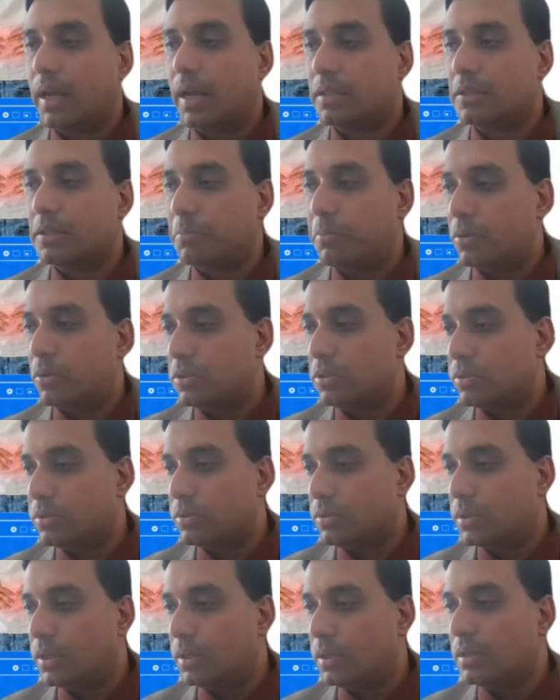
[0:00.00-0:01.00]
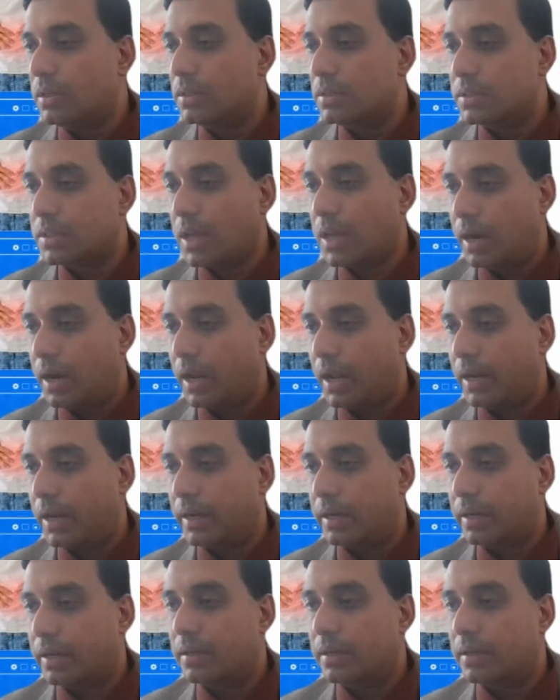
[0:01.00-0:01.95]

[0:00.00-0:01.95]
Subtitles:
exposed to the sunlight.